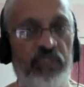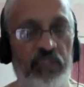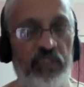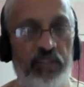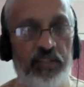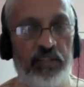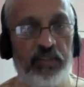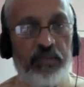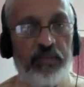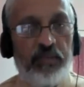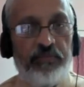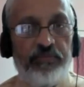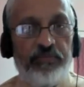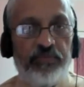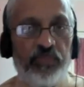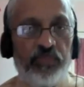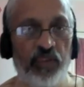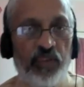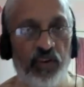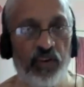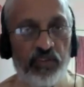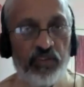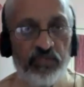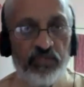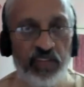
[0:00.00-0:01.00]

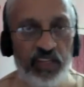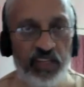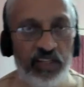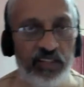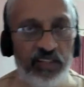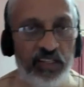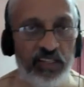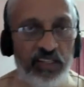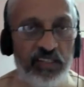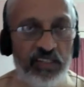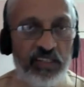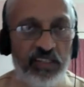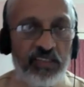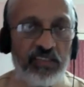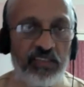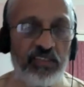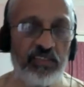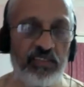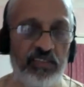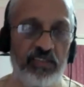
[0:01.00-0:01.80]
non-vegan dishes.